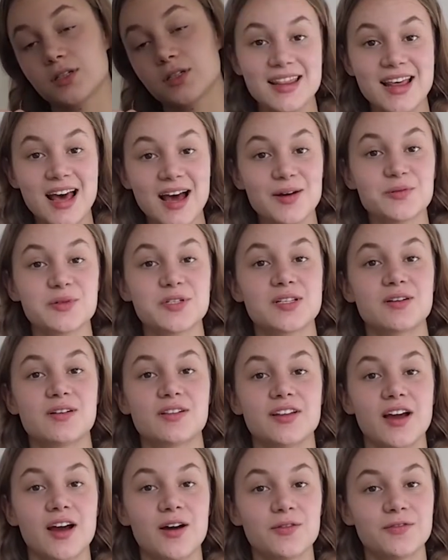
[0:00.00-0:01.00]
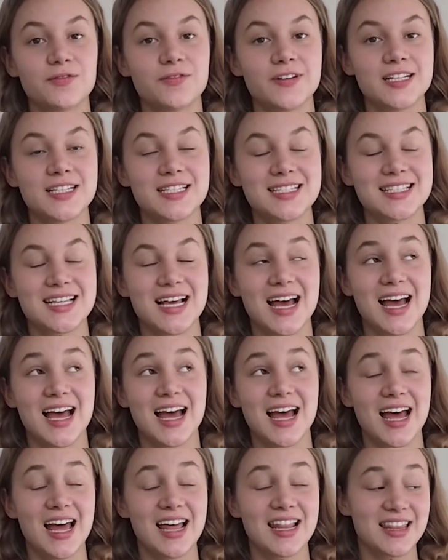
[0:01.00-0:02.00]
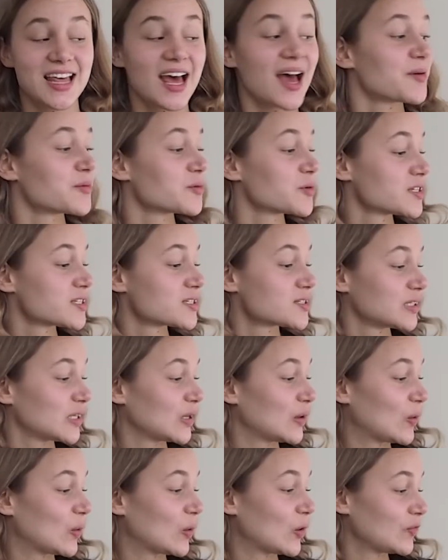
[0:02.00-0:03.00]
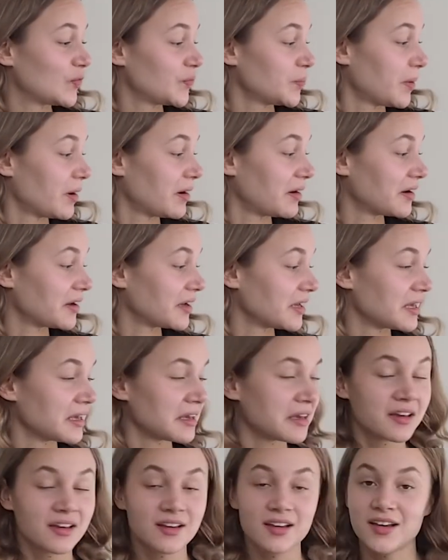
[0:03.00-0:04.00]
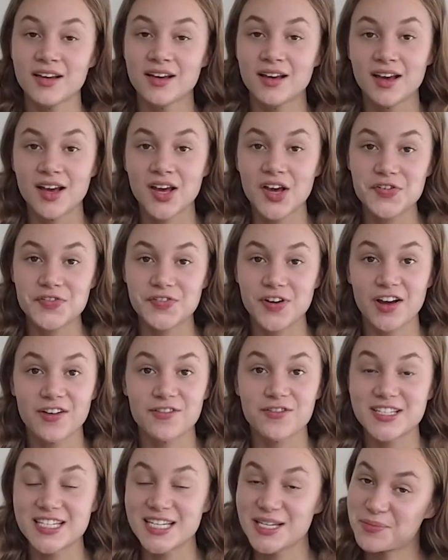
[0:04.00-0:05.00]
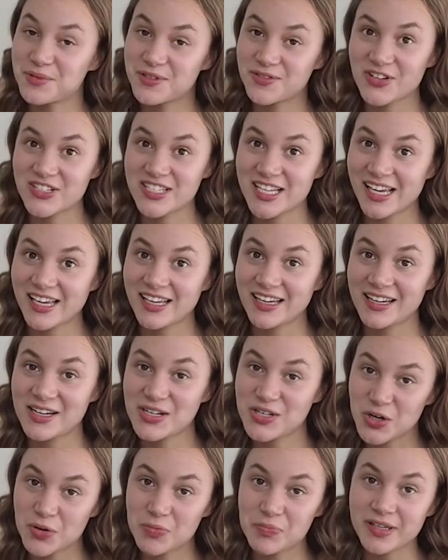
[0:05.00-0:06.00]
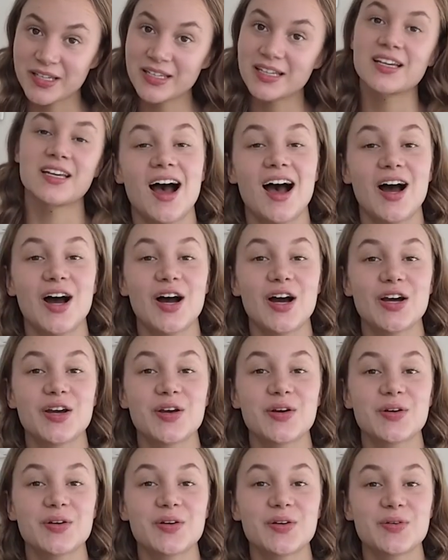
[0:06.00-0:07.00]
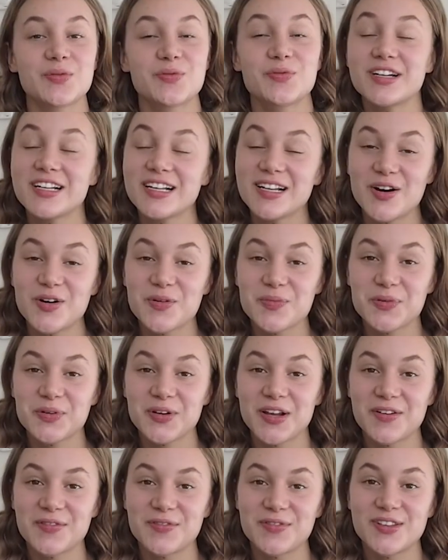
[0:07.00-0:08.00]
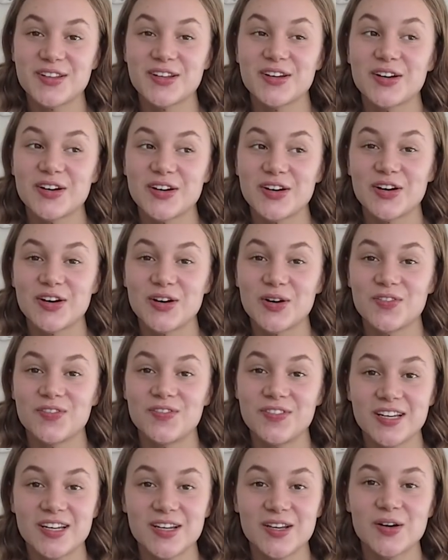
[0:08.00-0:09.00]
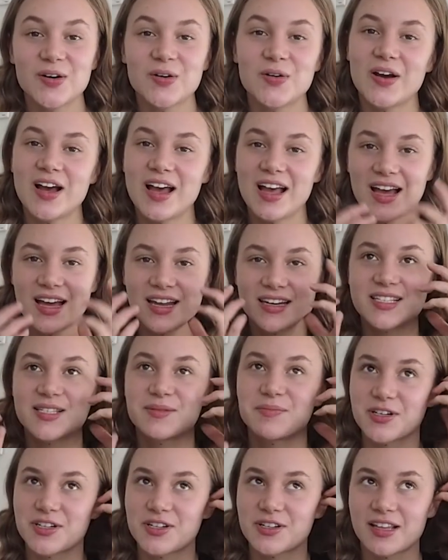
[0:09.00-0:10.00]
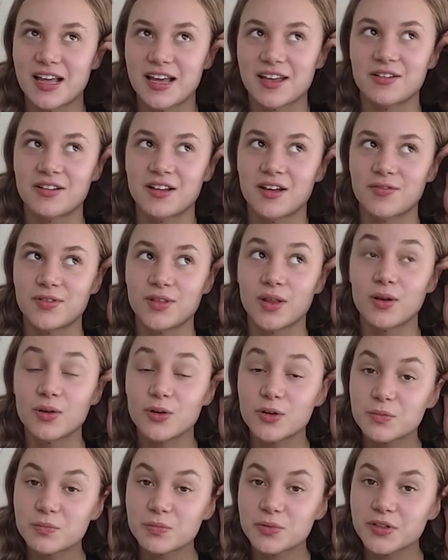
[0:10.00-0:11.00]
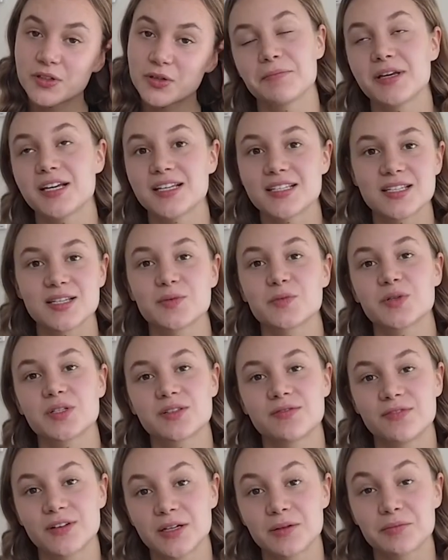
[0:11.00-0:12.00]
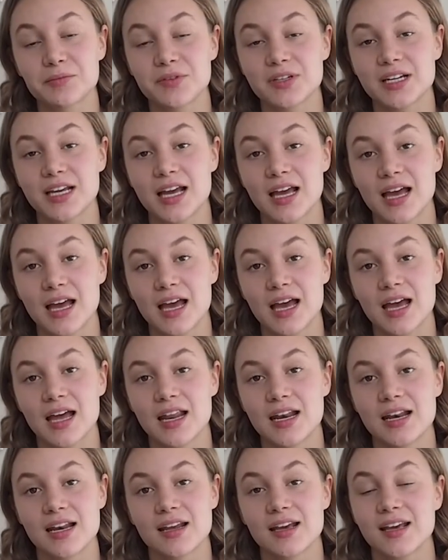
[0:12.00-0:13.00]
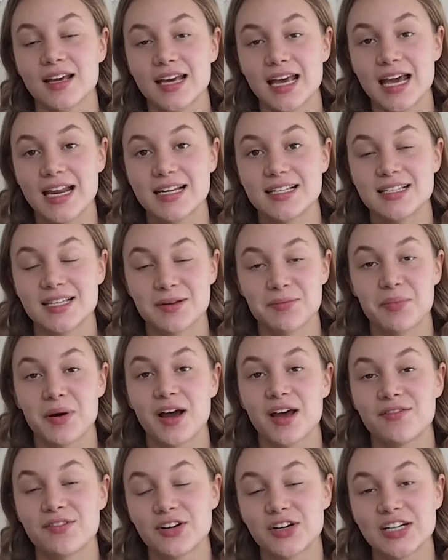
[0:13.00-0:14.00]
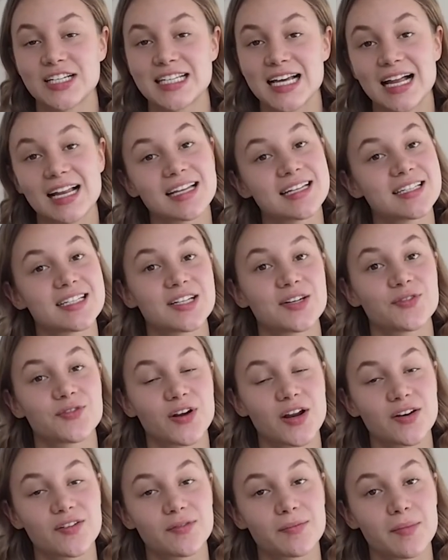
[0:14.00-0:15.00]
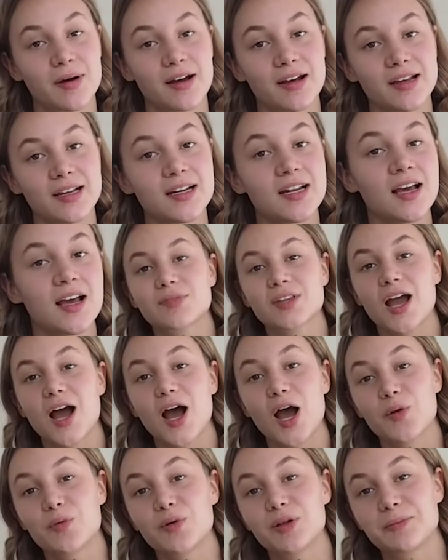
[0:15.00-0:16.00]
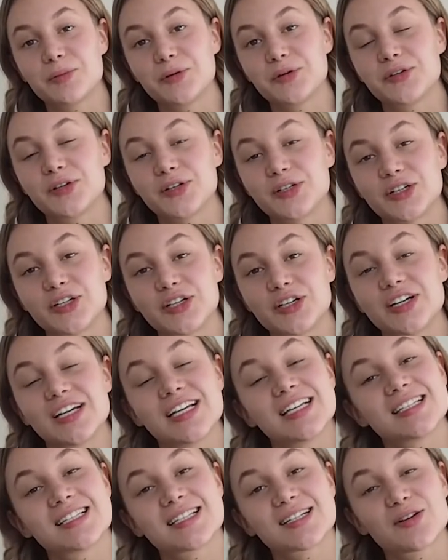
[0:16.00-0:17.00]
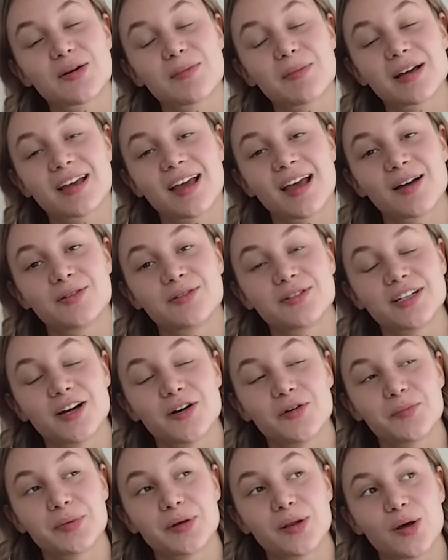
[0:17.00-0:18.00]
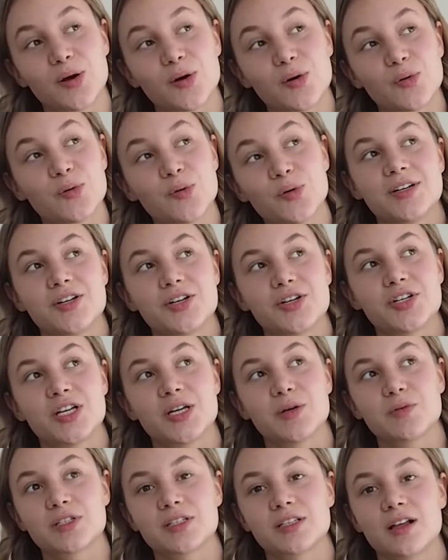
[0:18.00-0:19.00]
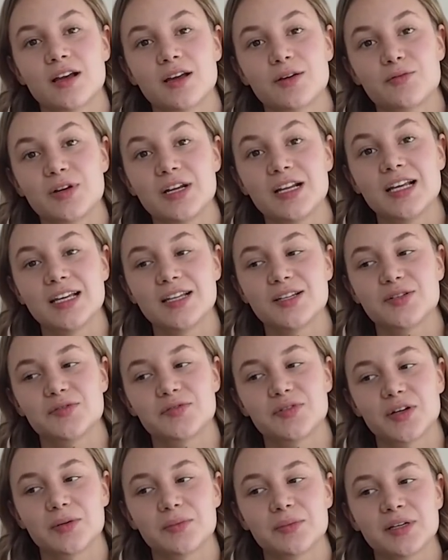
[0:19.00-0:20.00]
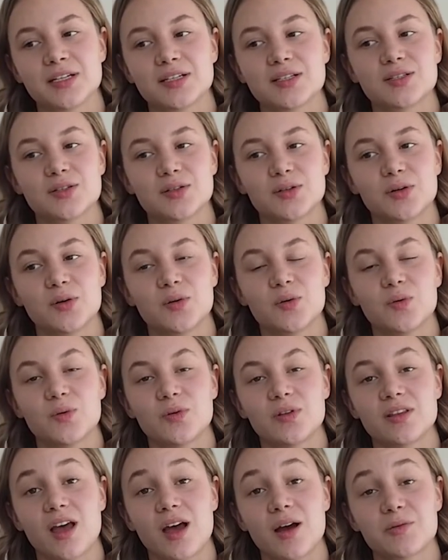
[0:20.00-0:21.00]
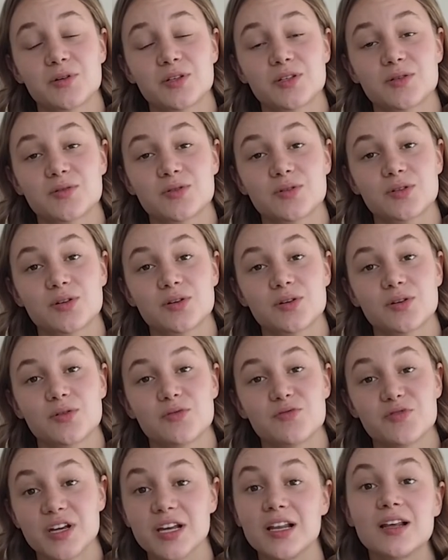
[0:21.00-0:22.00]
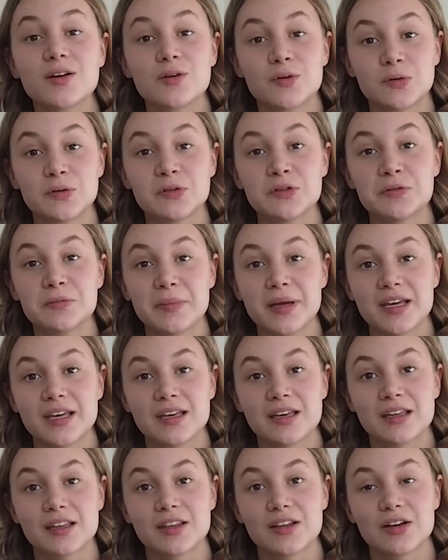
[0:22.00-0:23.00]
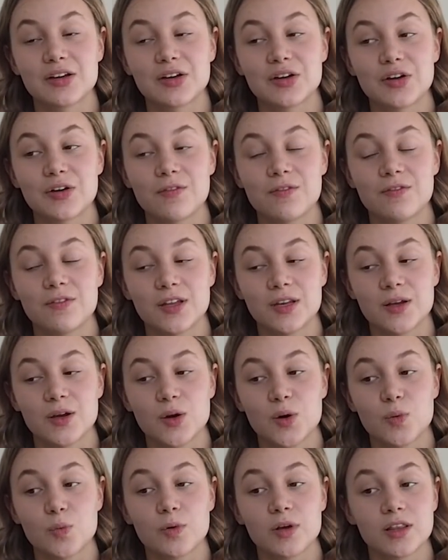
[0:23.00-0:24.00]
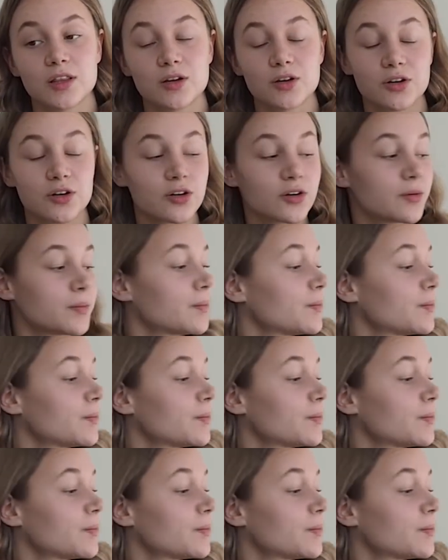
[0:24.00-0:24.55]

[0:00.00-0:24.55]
That was all the outfits, and that was all of my 5 tips for secondhand shopping. I really hope you loved the video, and especially that you loved the lookbook, because it was filmed and edited by a very talented friend of mine. I will put her Instagram account down below. She was like really into filming, so that was really cool making the video with her.